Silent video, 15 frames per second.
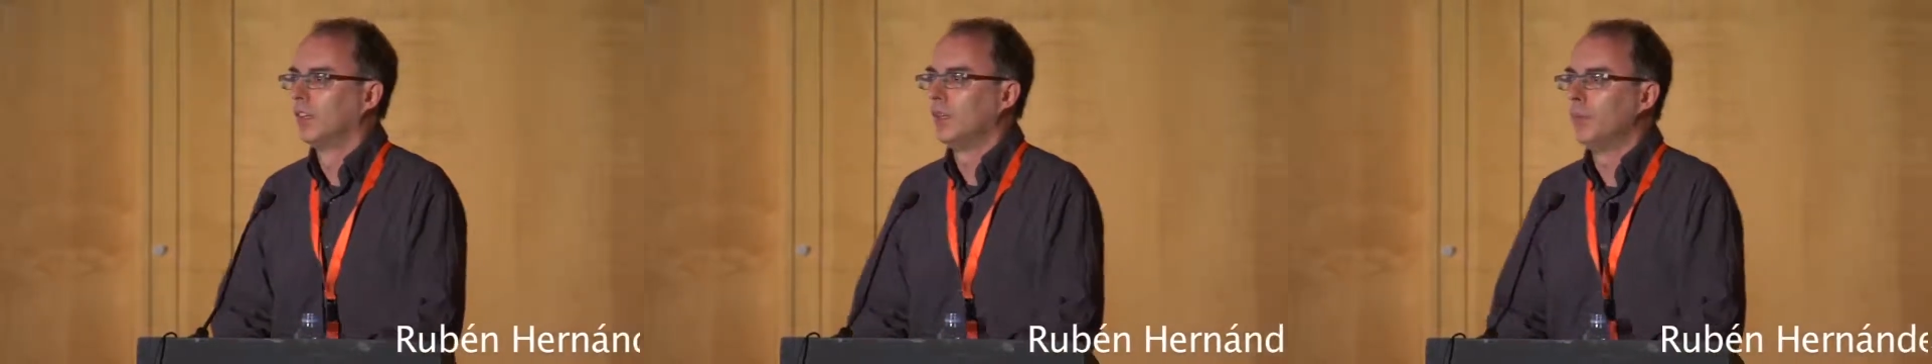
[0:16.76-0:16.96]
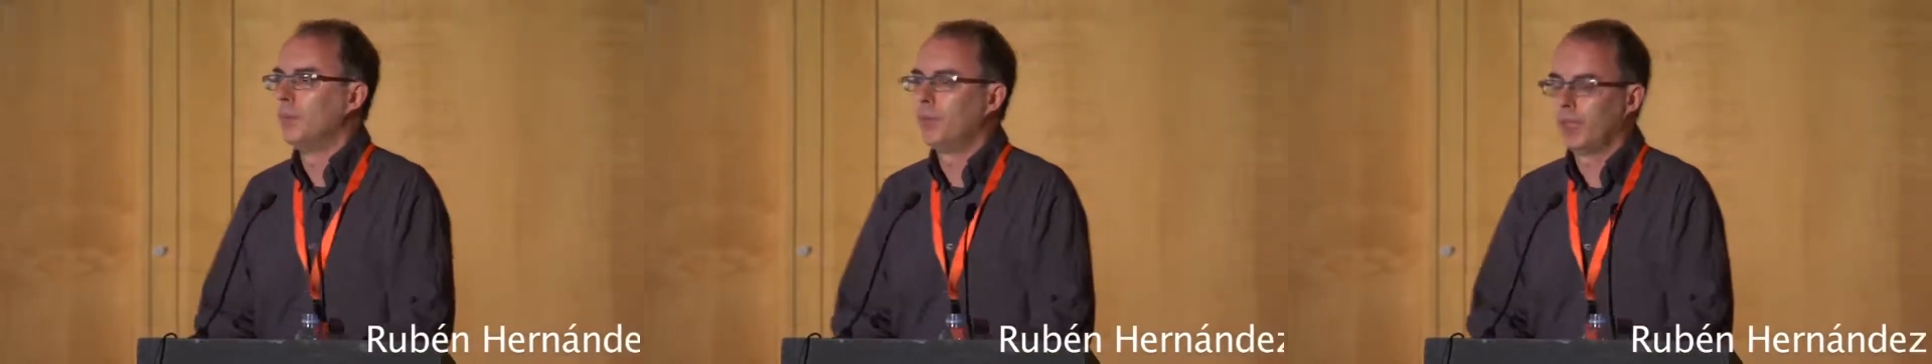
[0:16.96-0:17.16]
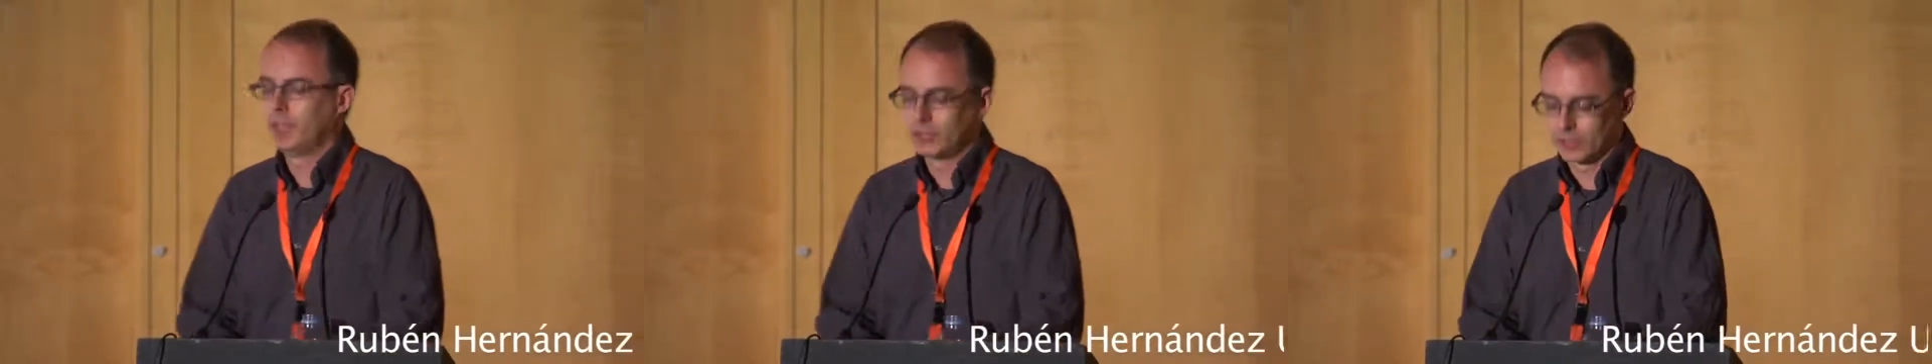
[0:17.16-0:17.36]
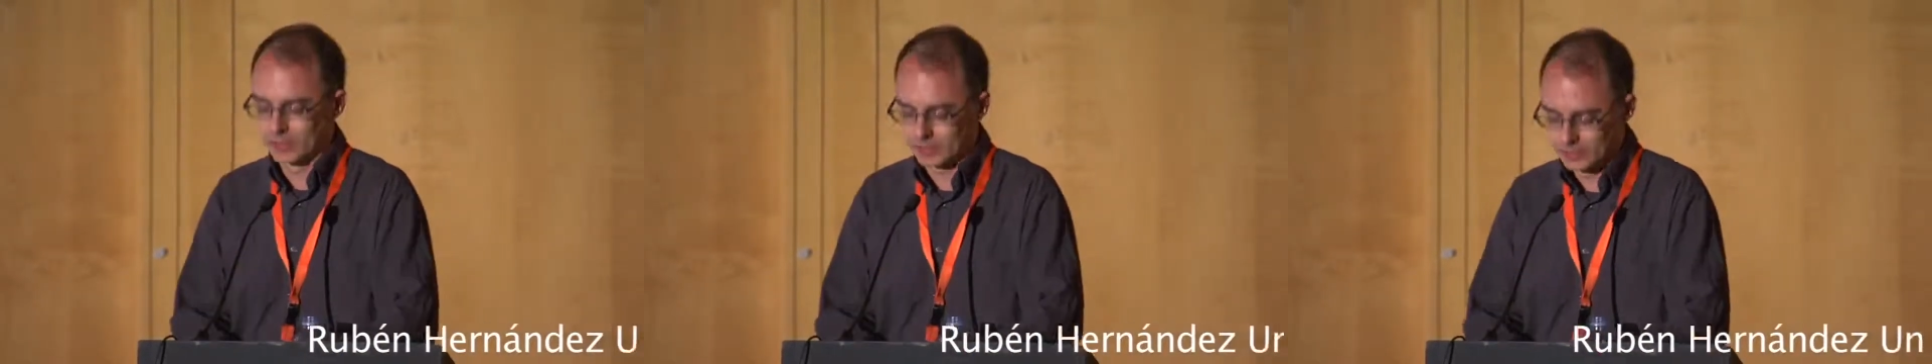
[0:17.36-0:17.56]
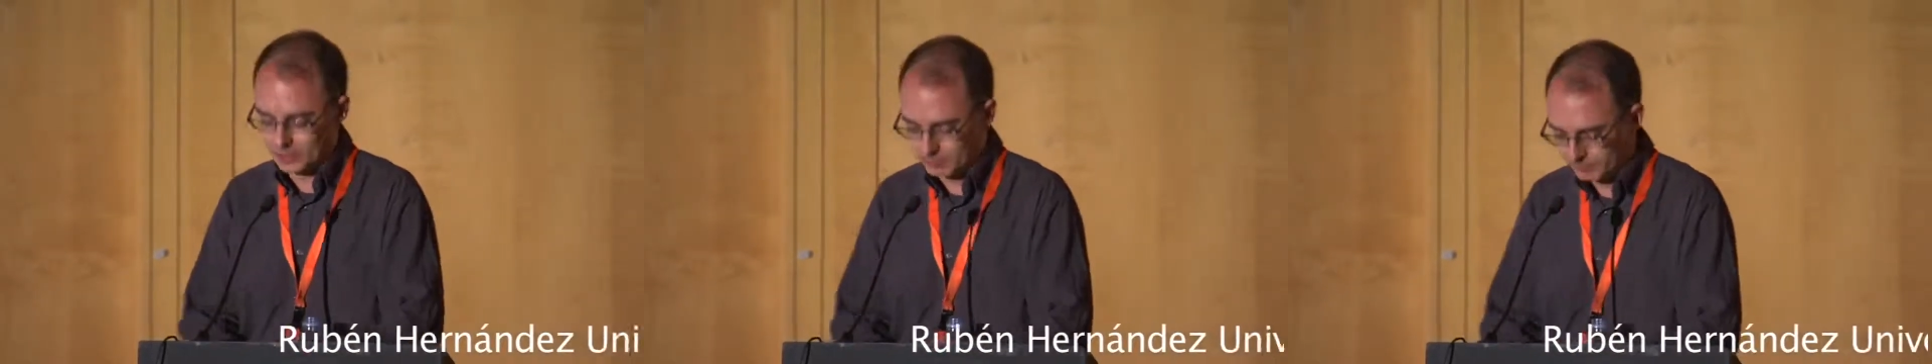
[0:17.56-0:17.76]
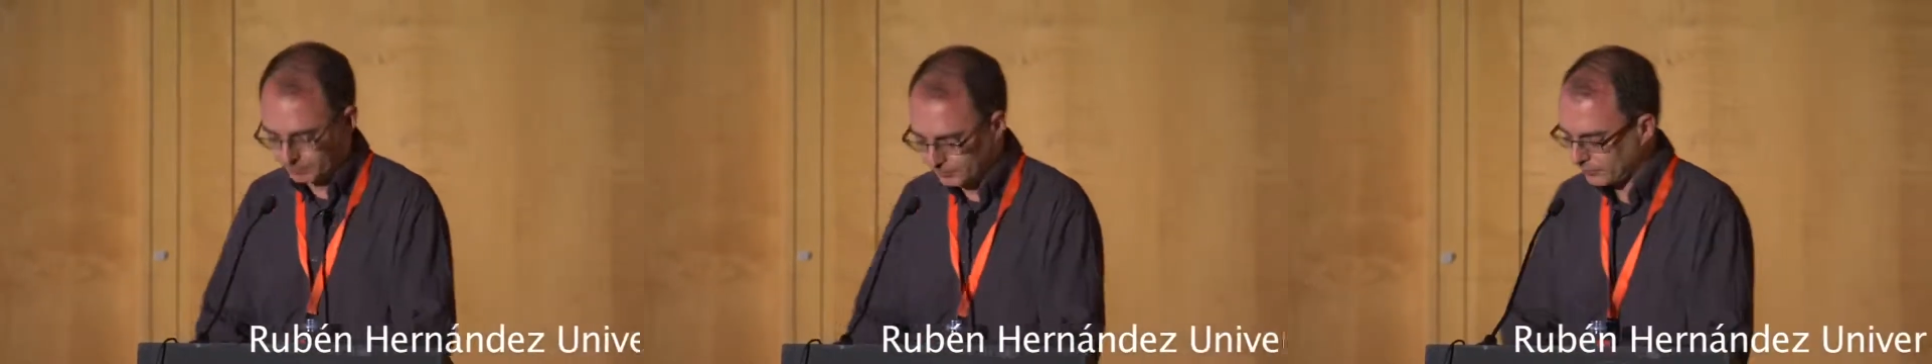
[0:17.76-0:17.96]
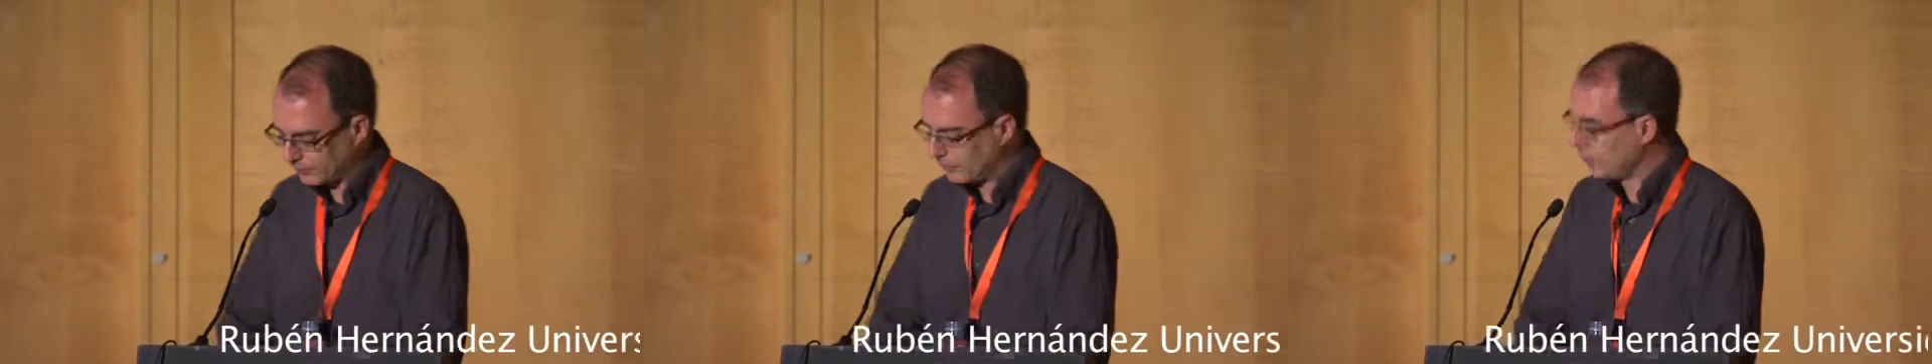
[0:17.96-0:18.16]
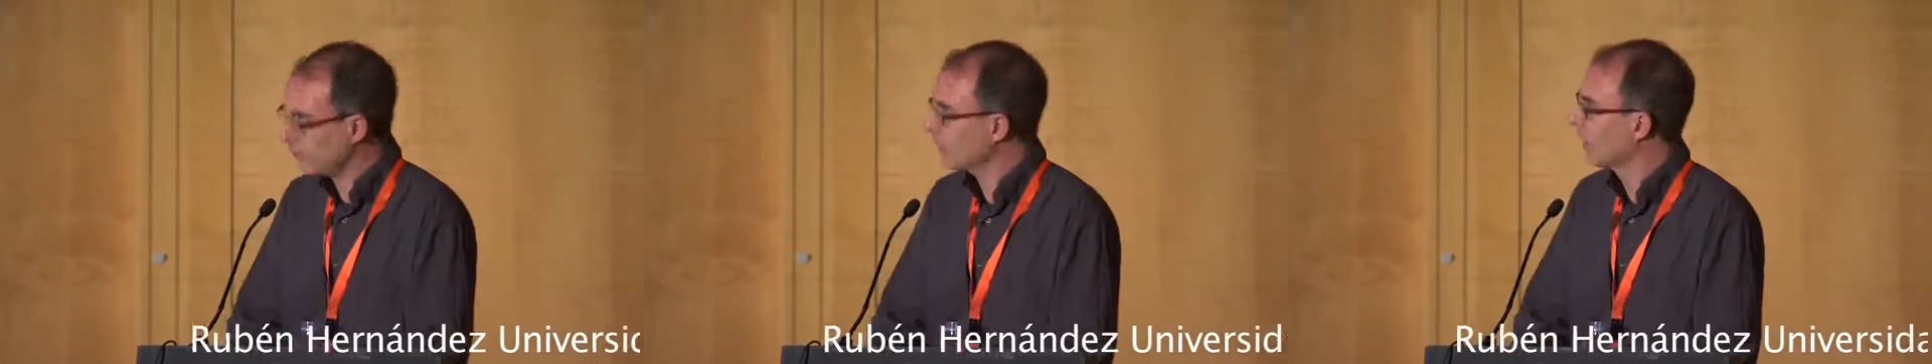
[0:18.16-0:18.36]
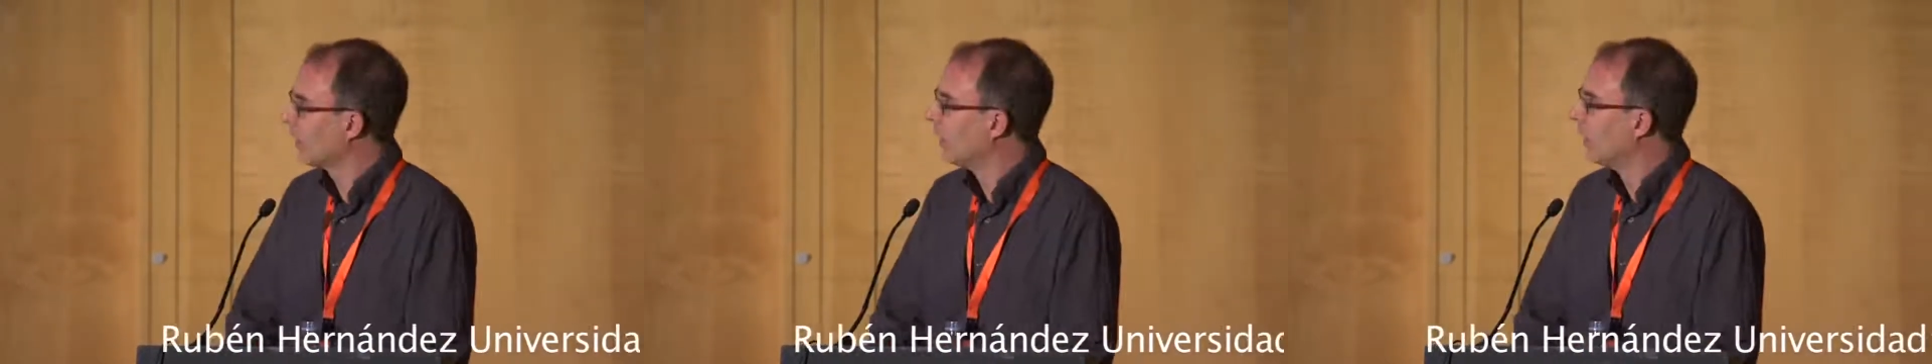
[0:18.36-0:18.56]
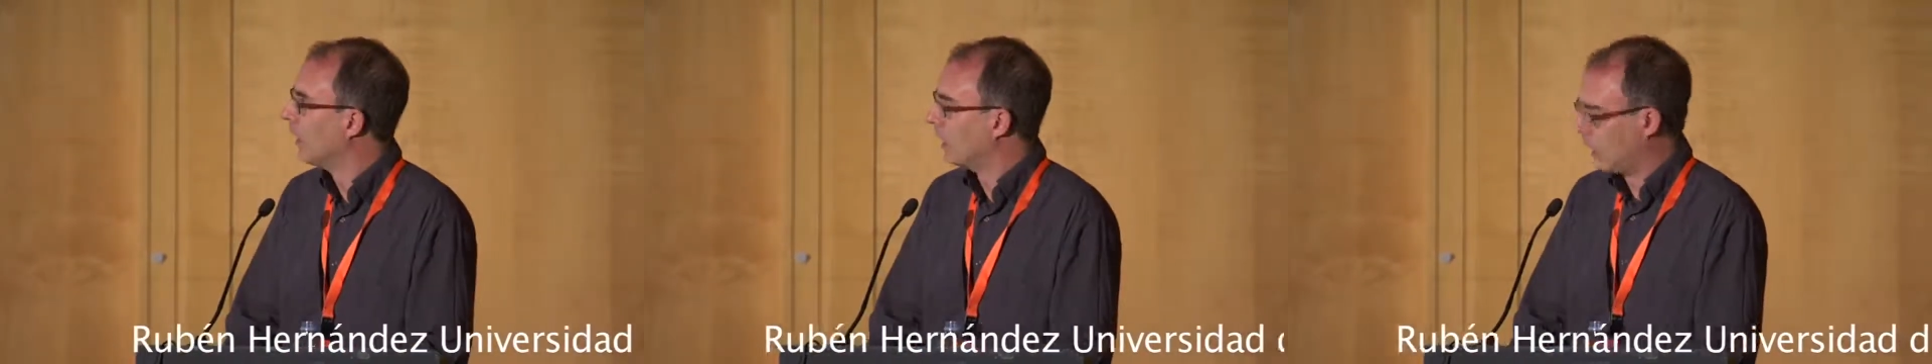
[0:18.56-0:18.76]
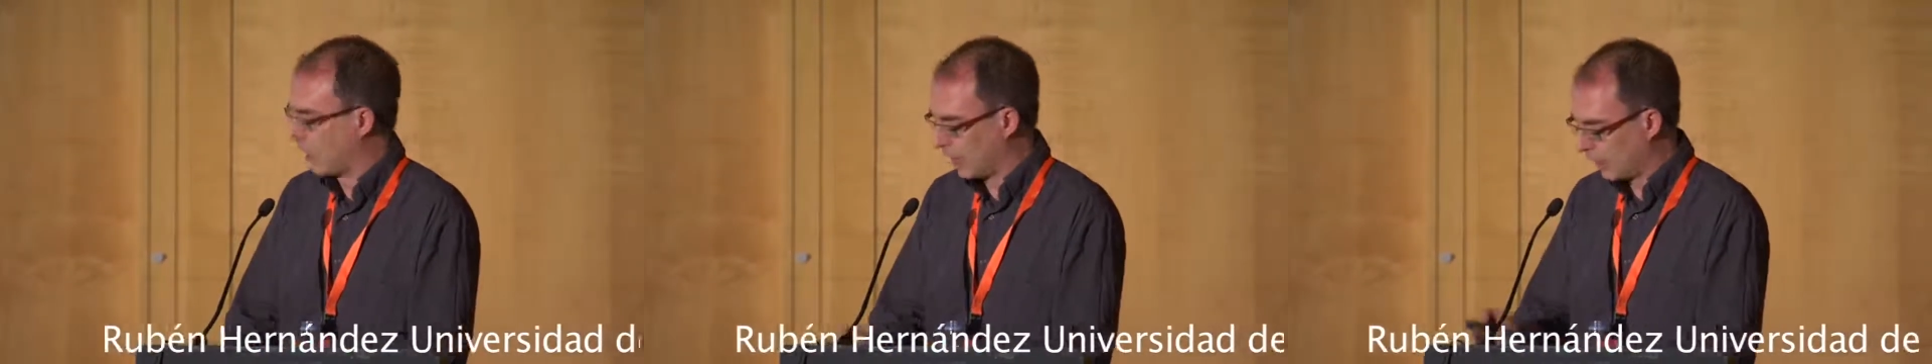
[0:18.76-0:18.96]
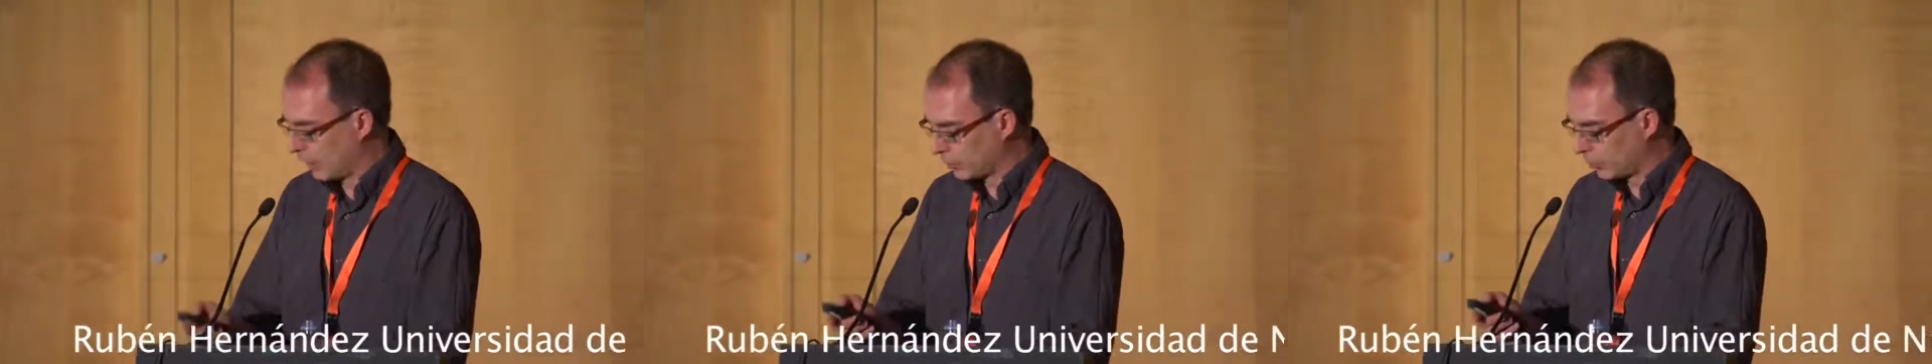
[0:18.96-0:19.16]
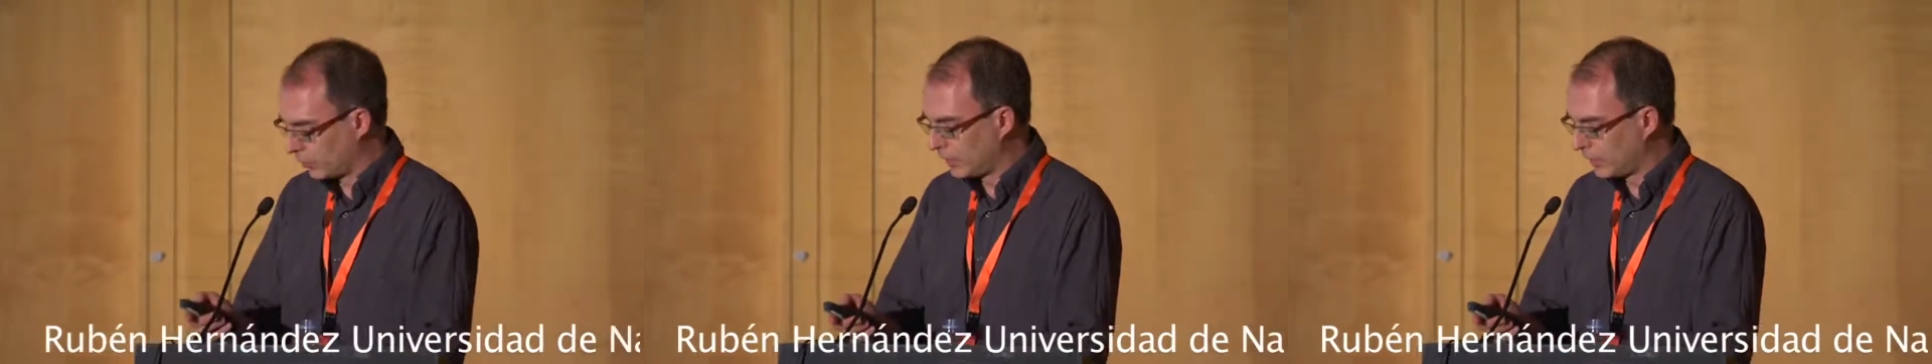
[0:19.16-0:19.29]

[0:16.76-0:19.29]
in patients. So